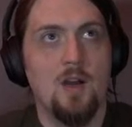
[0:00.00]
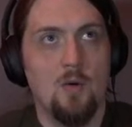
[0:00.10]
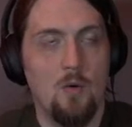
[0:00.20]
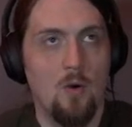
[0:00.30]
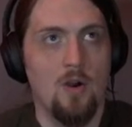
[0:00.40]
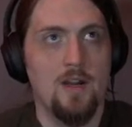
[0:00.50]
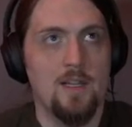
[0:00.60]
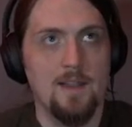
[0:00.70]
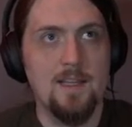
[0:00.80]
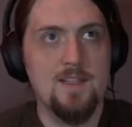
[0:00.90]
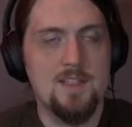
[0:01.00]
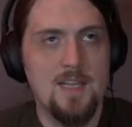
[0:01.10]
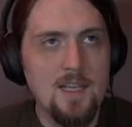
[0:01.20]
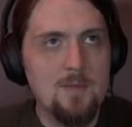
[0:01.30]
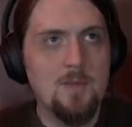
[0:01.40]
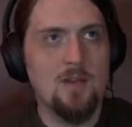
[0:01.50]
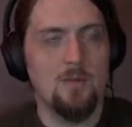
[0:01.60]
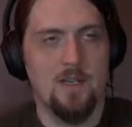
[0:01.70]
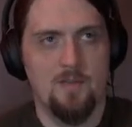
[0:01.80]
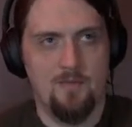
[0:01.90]
or at least taken me
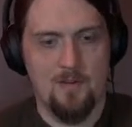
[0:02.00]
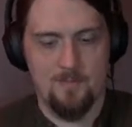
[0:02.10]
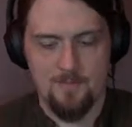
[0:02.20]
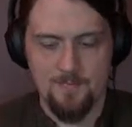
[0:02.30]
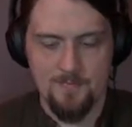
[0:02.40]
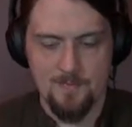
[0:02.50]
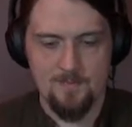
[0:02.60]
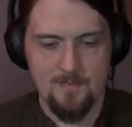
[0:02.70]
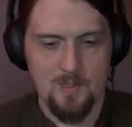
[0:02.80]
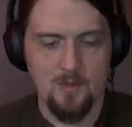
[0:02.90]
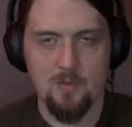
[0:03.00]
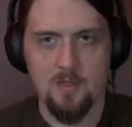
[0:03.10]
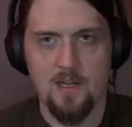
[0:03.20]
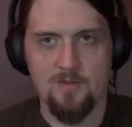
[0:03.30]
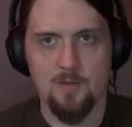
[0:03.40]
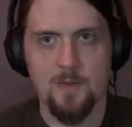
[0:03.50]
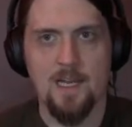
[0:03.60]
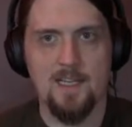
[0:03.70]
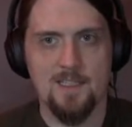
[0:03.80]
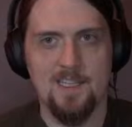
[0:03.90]
away from cold, awful
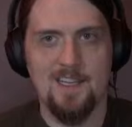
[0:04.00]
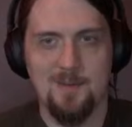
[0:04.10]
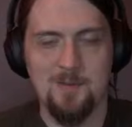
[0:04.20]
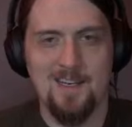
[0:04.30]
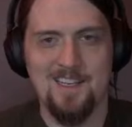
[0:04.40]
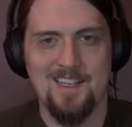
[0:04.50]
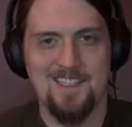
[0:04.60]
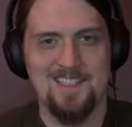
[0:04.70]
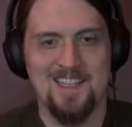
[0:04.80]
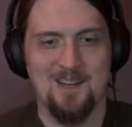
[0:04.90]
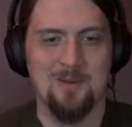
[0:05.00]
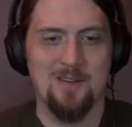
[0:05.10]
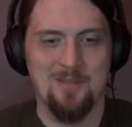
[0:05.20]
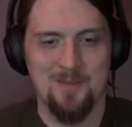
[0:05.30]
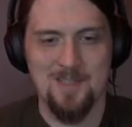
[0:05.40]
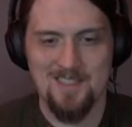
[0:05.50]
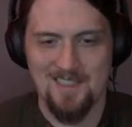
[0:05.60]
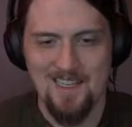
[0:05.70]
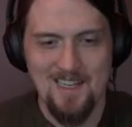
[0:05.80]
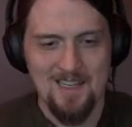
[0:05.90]
reality when I needed to get away from it
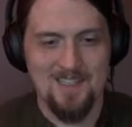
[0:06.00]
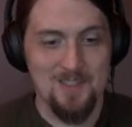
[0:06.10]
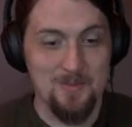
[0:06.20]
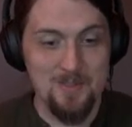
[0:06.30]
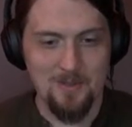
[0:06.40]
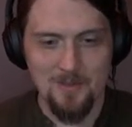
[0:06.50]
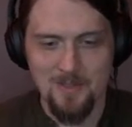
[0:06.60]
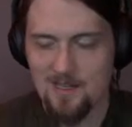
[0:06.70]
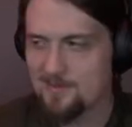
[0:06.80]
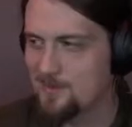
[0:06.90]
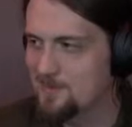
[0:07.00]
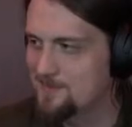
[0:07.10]
because it was cold and awful.